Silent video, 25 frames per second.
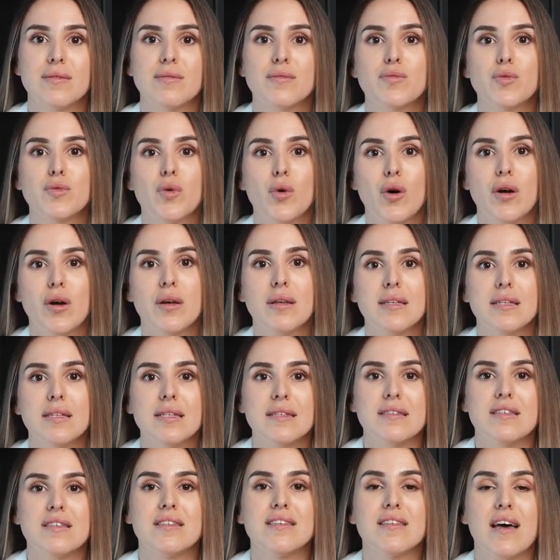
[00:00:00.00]
4.
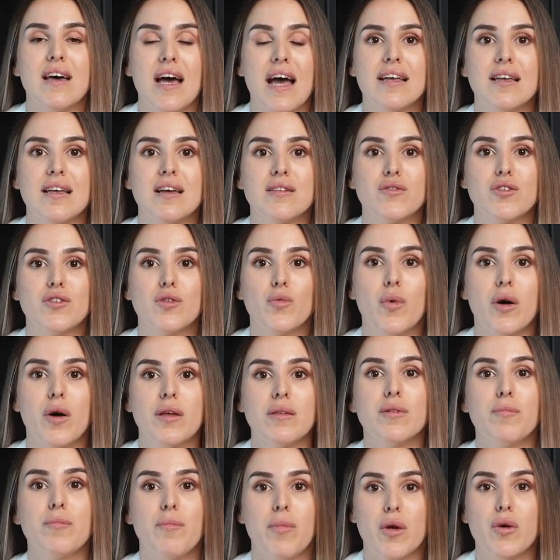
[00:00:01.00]
Decide if you
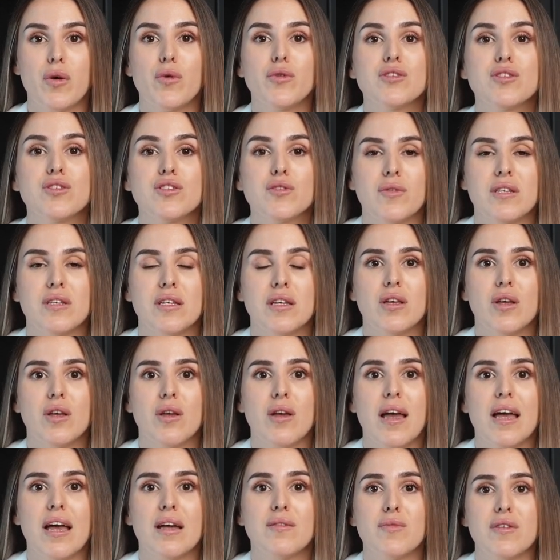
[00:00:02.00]
want the post to
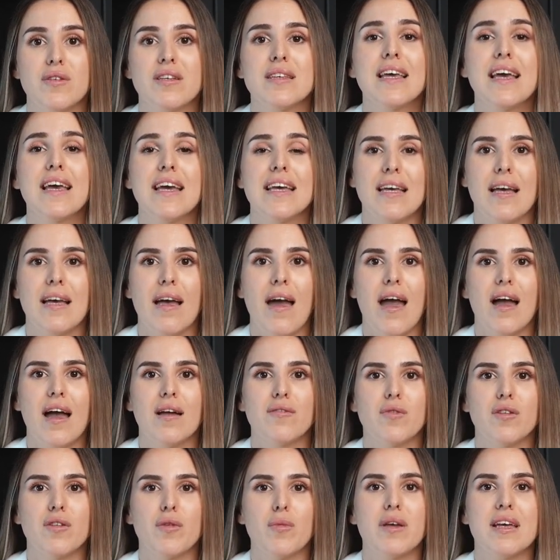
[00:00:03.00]
recur every day,
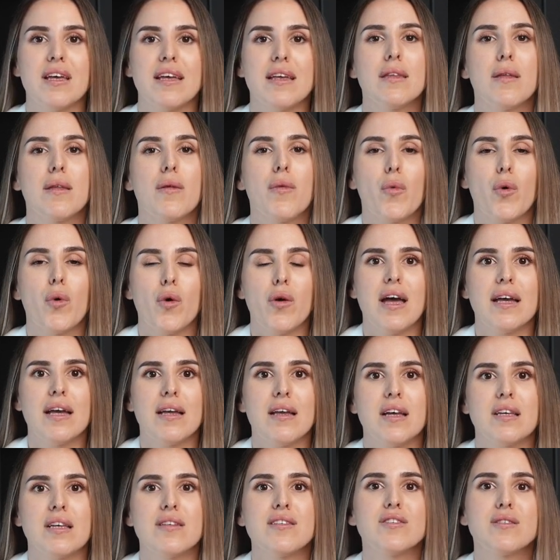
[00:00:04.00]
every week, or
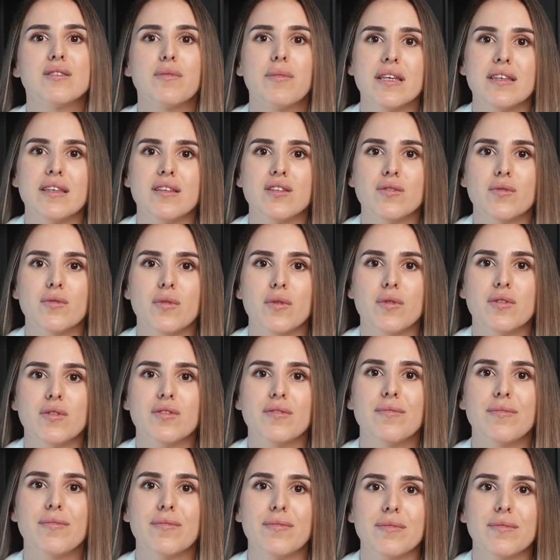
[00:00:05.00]
at custom intervals.
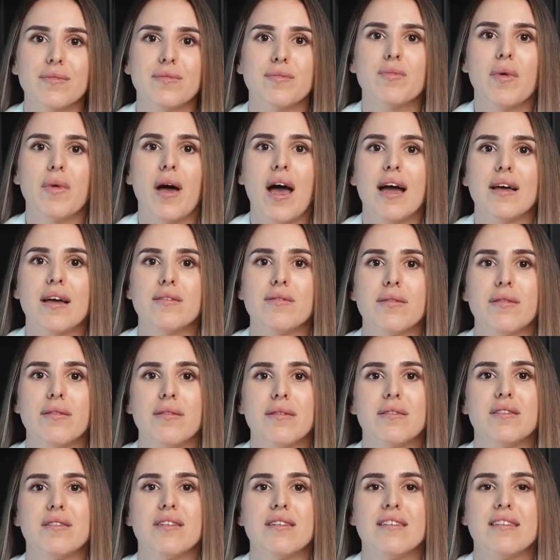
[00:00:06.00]

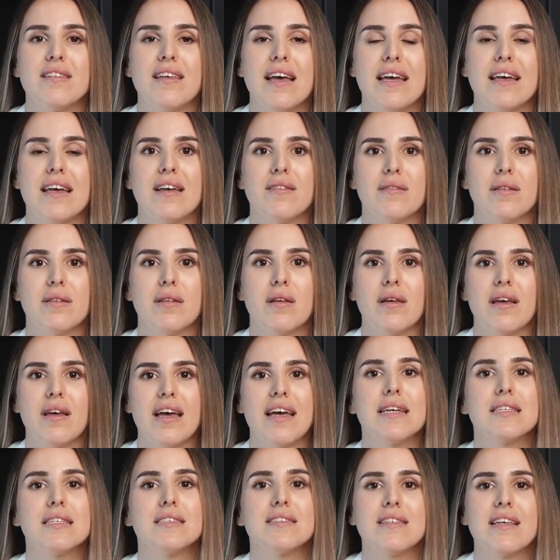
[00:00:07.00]
5. To save,
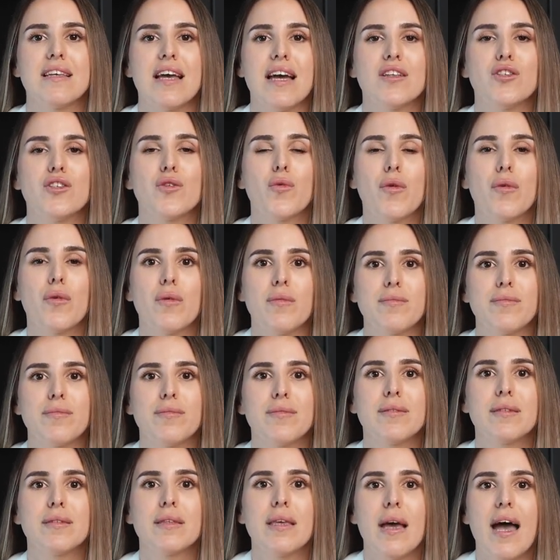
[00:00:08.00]
click Schedule.
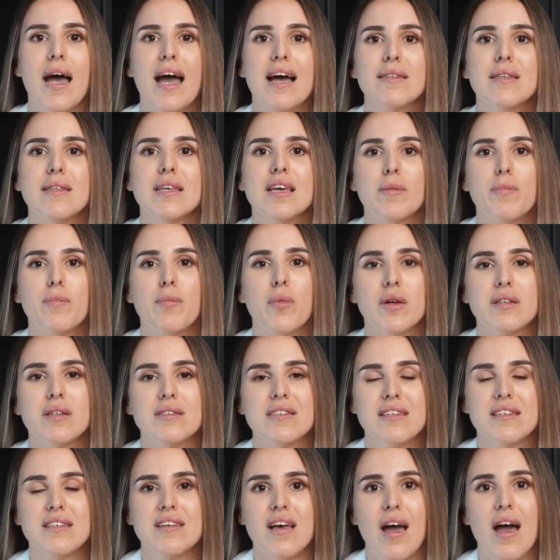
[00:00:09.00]
At the
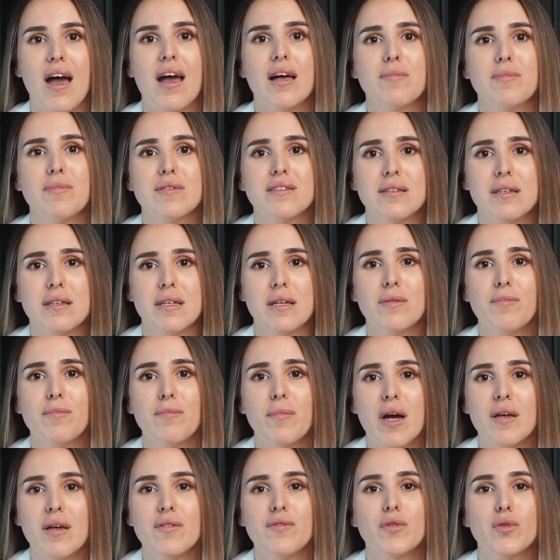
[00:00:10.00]
appointed times,
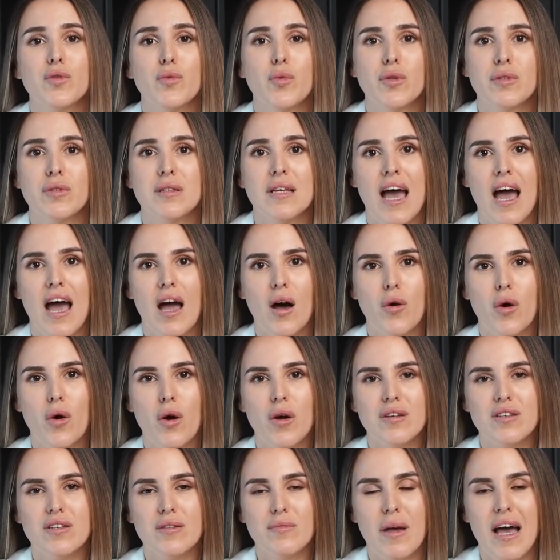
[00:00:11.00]
Buffer will now
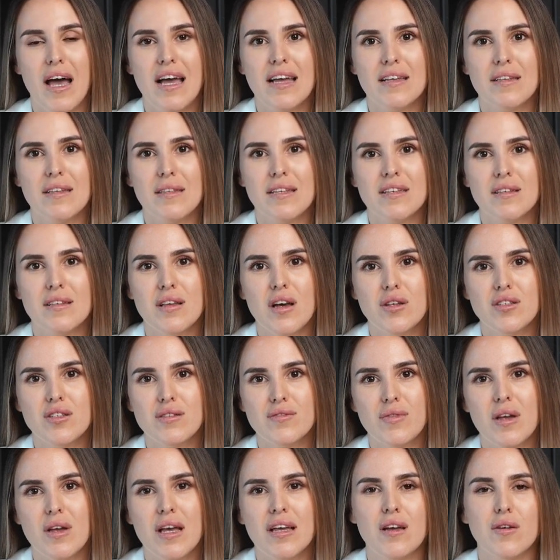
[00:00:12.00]
automatically
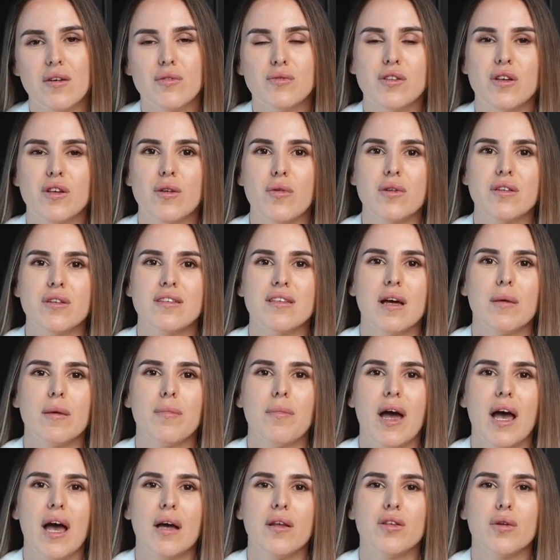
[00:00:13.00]
notify your viewers
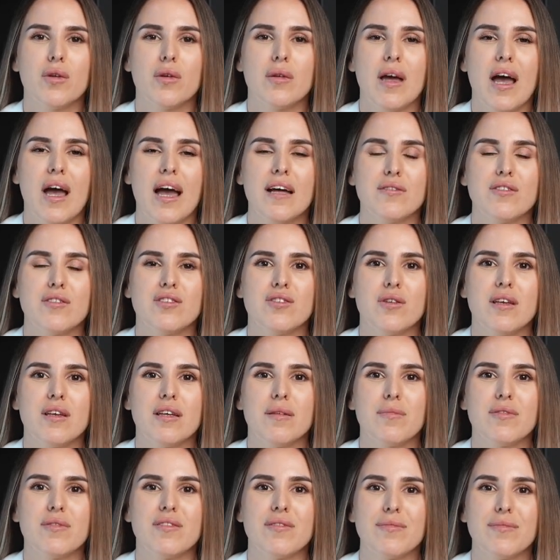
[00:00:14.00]
about your live
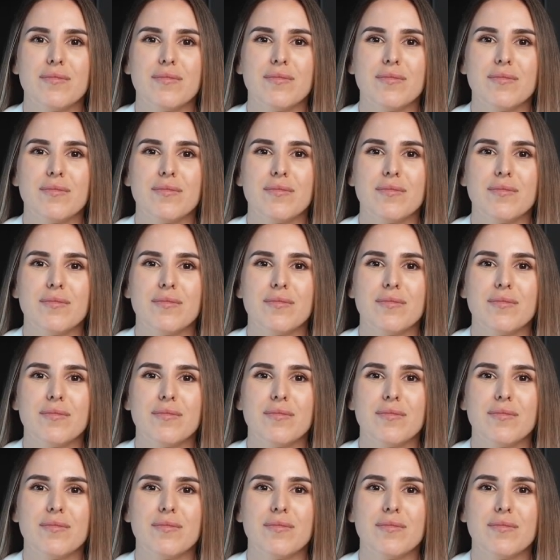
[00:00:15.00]
streams.